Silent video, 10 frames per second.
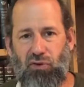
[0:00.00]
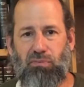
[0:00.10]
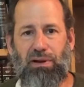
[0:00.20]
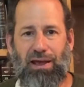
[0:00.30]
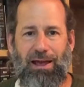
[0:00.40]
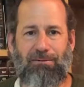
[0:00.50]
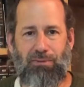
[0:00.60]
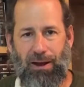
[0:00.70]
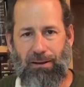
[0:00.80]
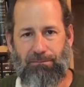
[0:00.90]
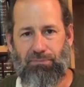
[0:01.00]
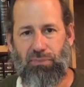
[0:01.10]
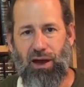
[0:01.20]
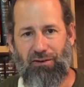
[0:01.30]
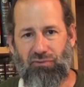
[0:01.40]
but Avram
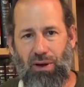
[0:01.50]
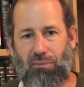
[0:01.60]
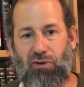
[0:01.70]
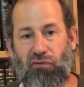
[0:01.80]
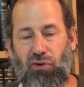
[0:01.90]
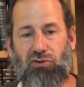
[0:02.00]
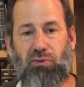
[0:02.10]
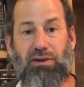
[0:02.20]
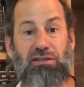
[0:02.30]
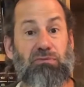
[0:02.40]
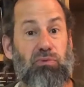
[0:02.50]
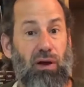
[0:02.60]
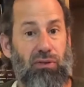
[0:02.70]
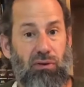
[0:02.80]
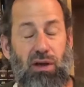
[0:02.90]
refers to him as his
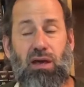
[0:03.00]
brother.